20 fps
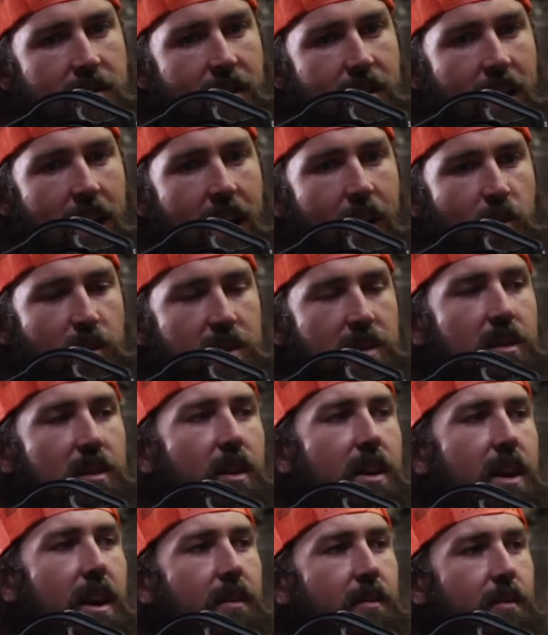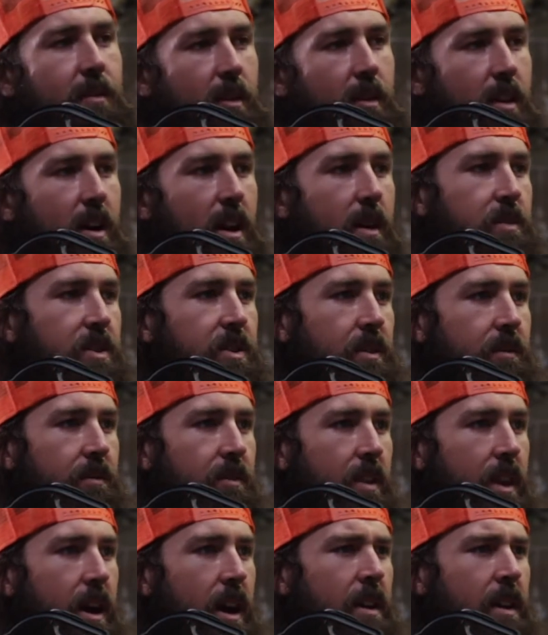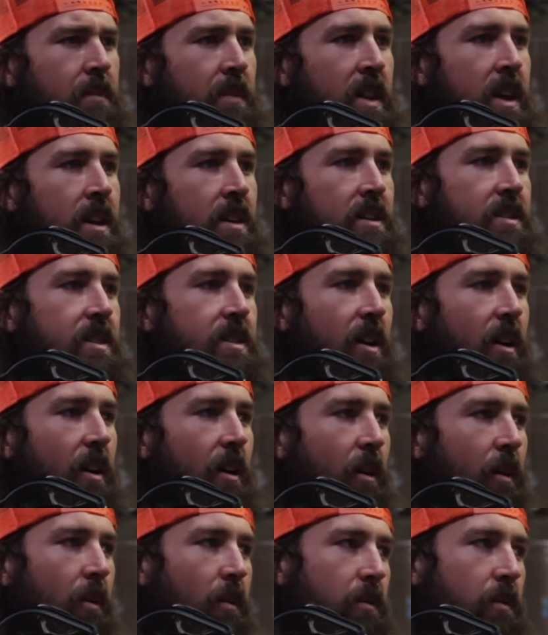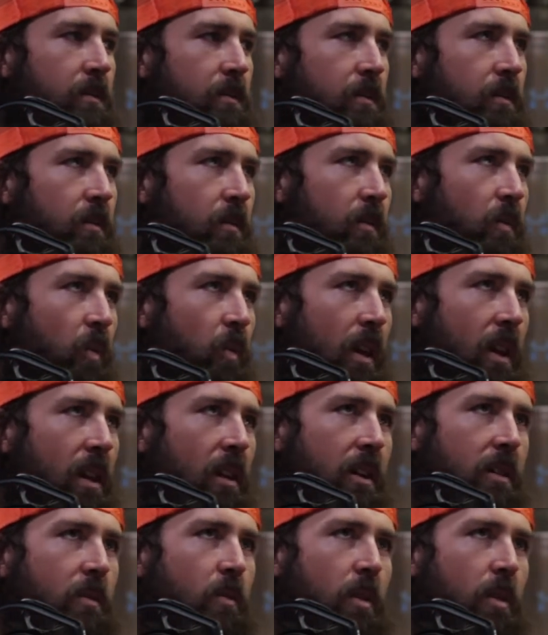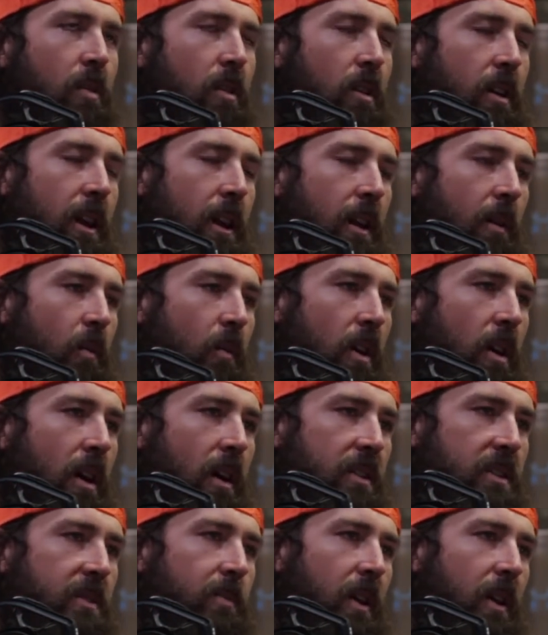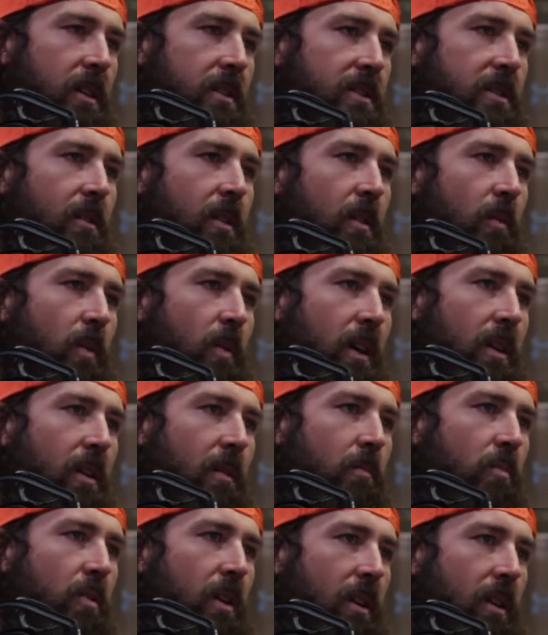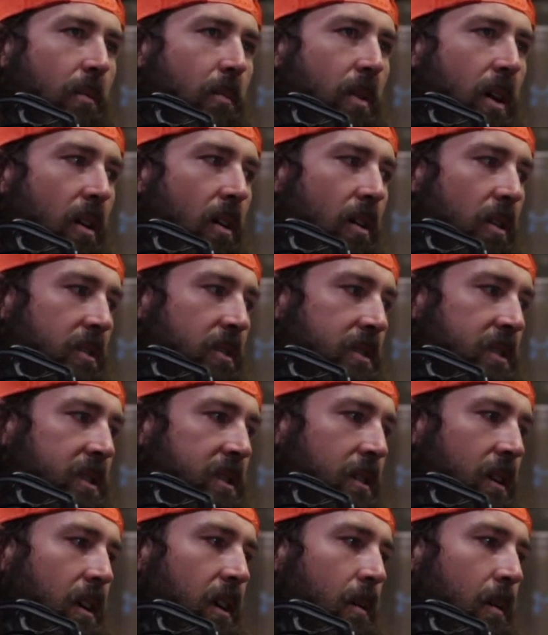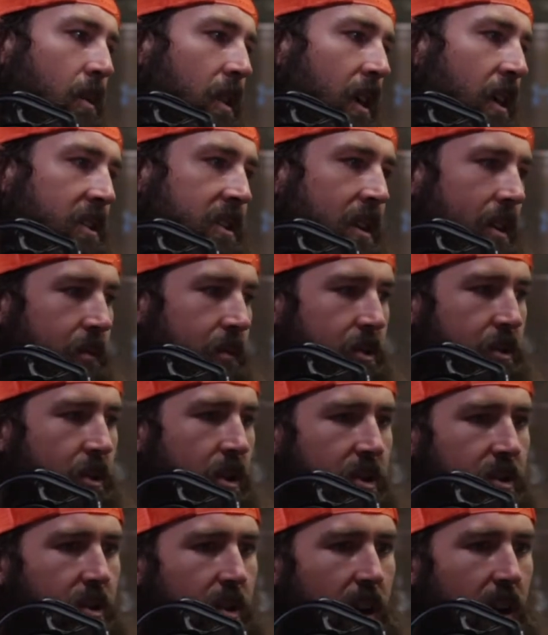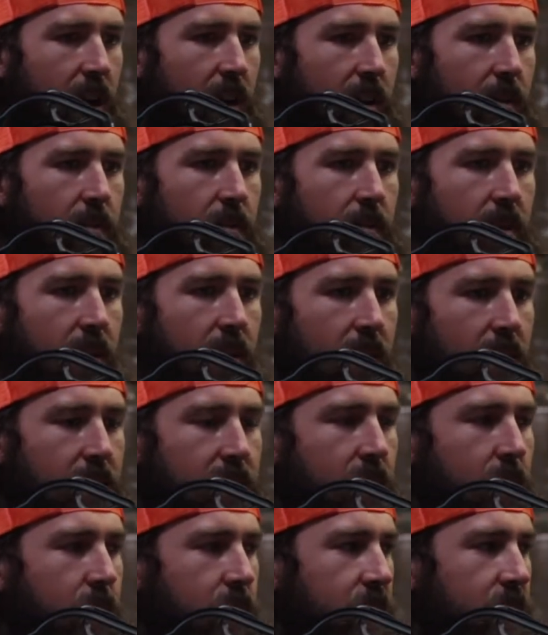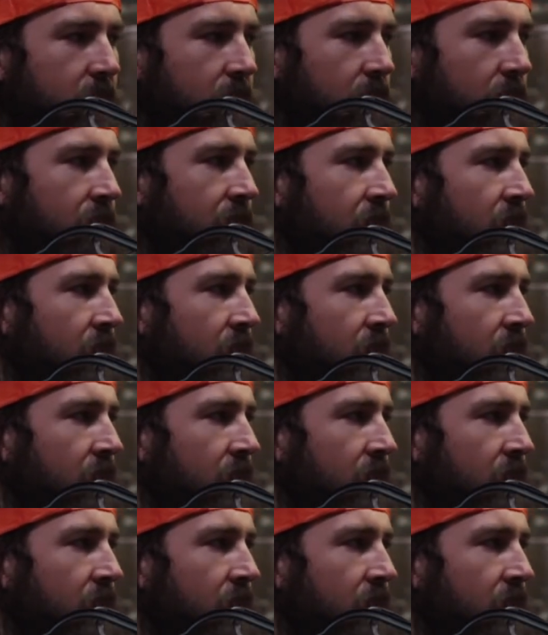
I was looking for an option for that. So we were looking at warehouse space so that we could bring the barrels, less infrastructure needed in terms of